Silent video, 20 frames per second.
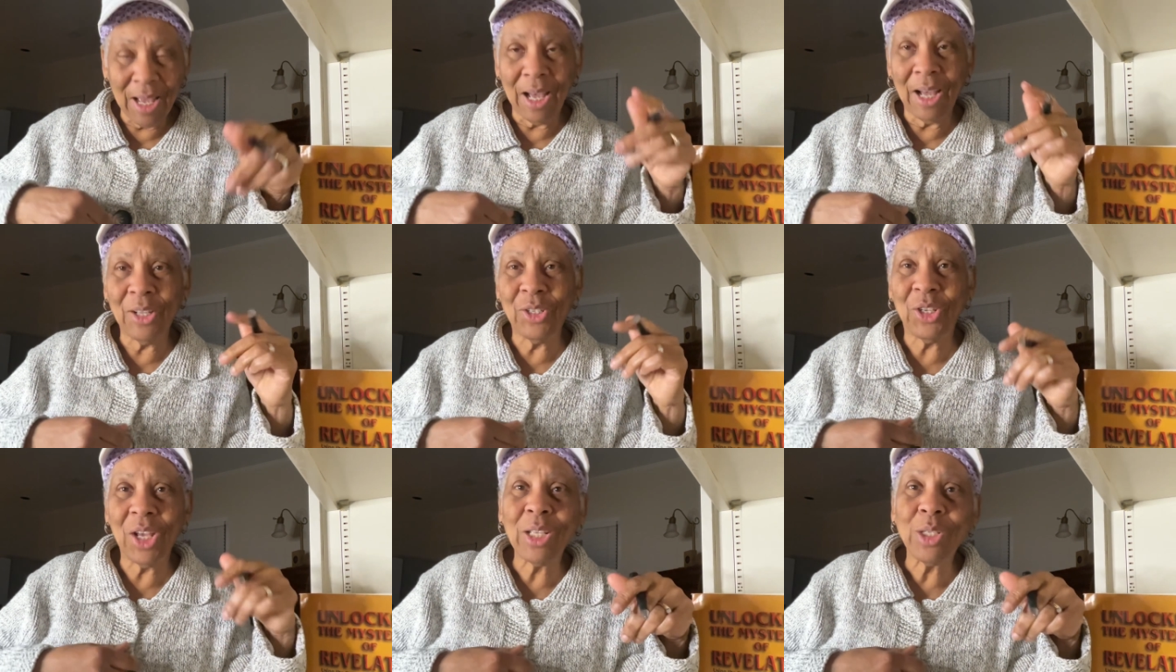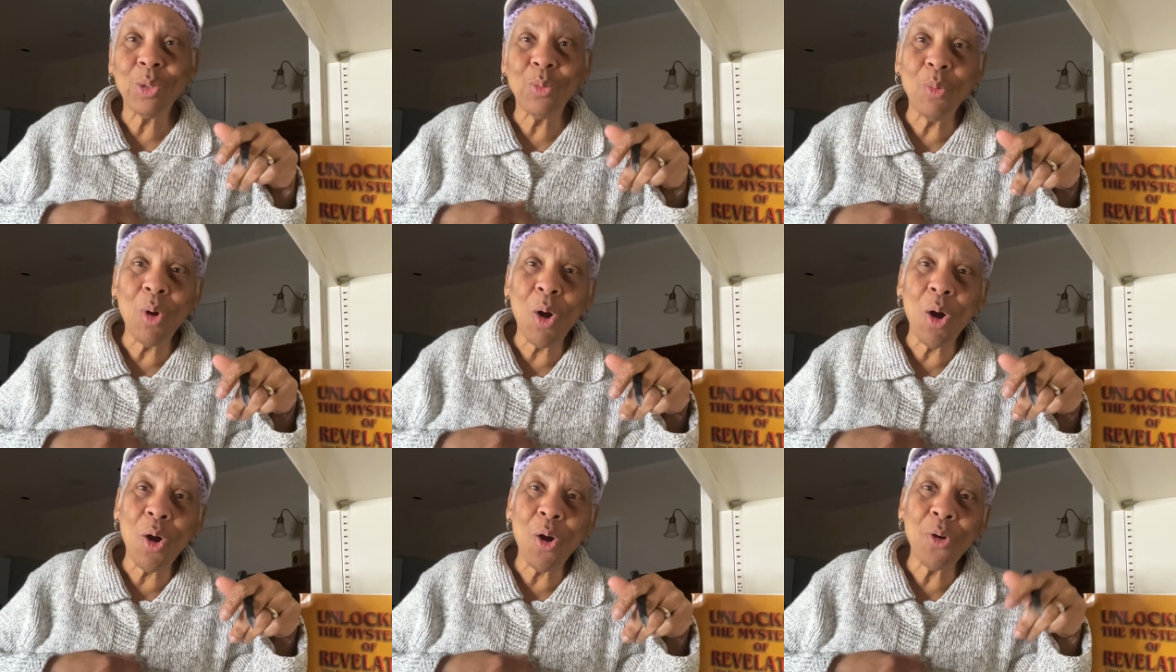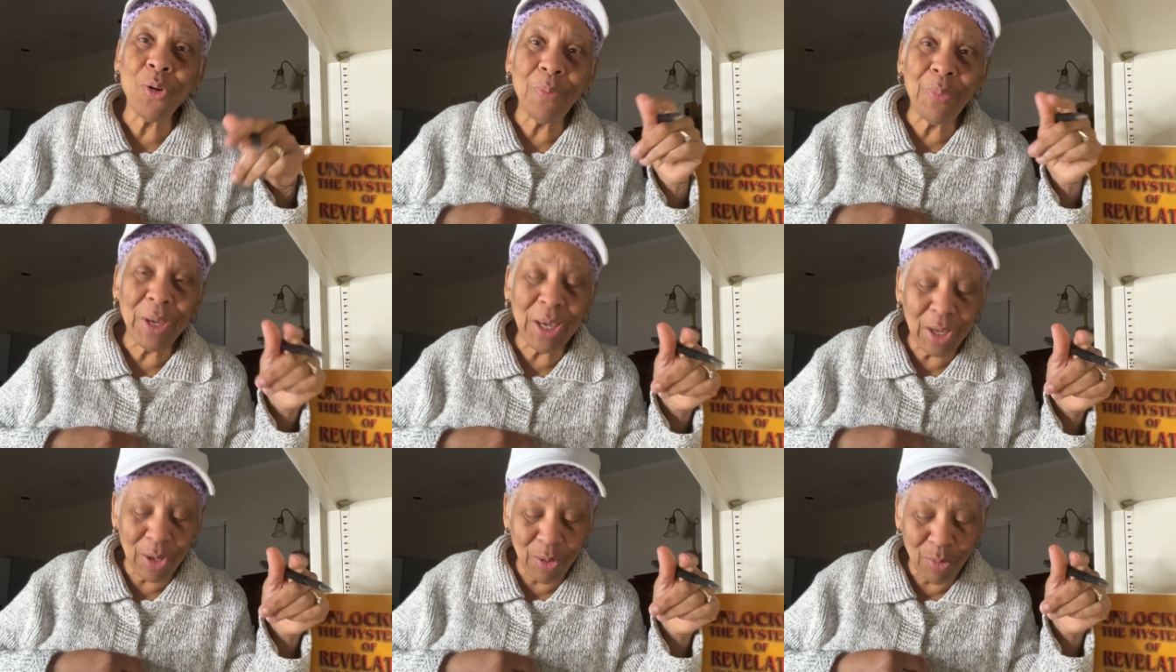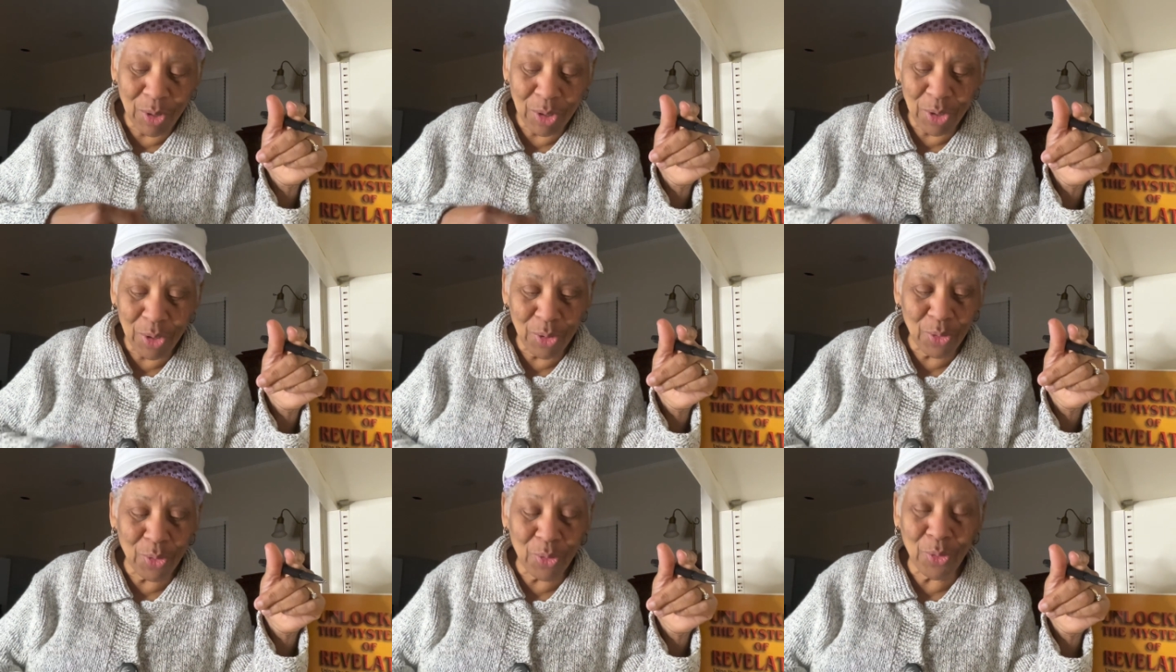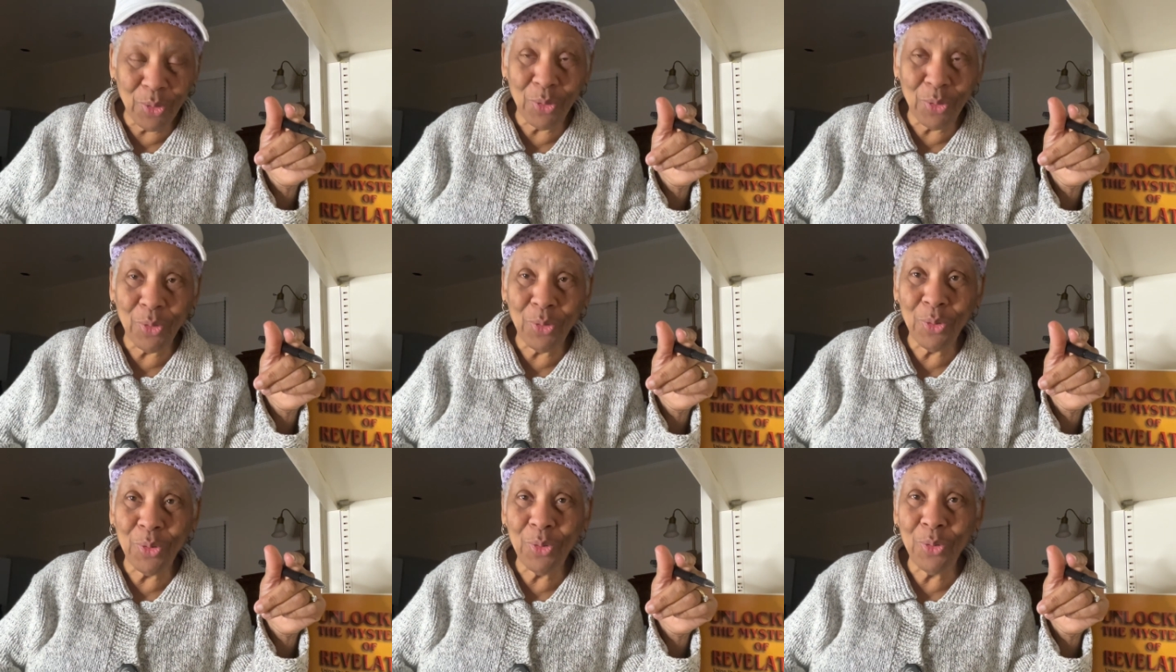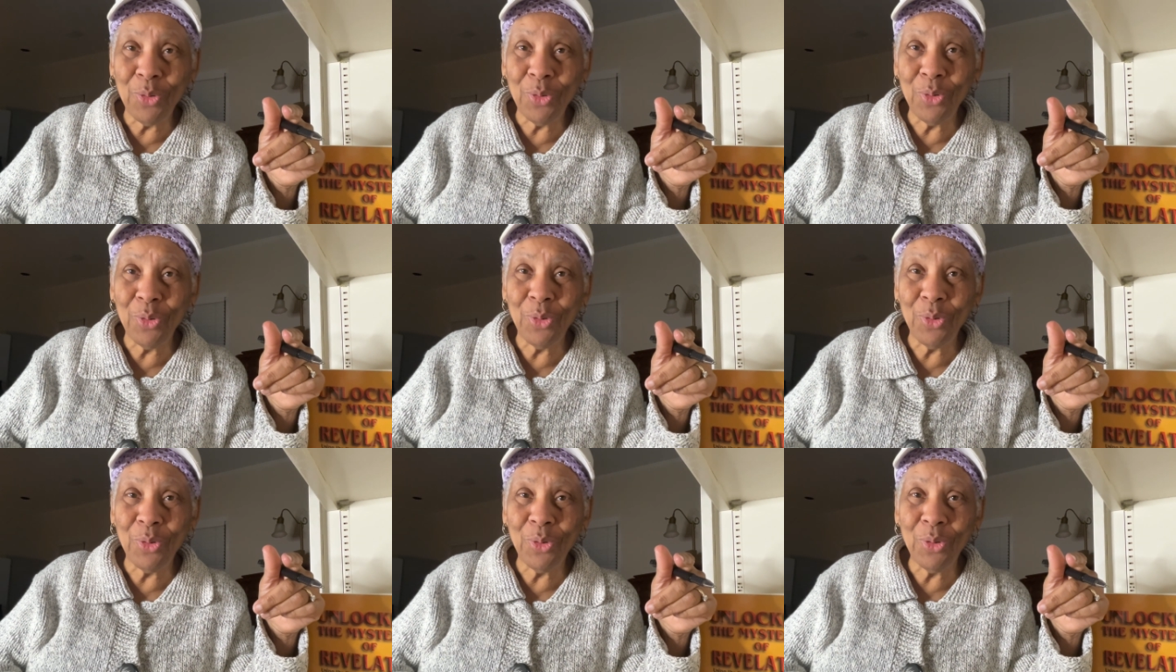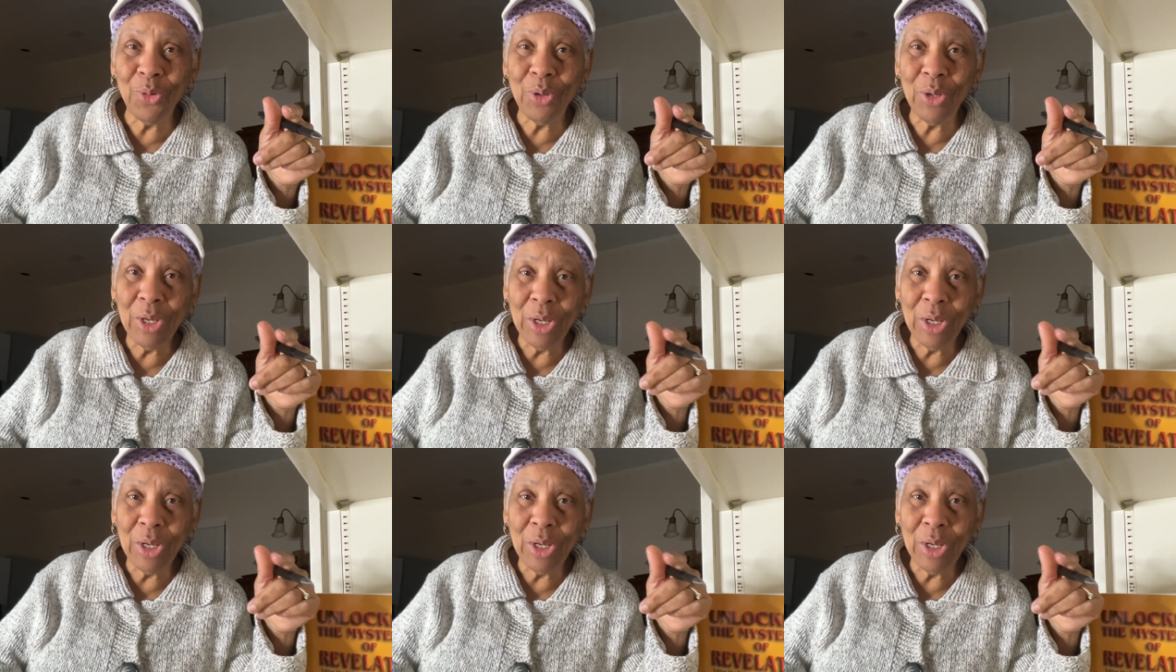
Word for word: I just want to be with you.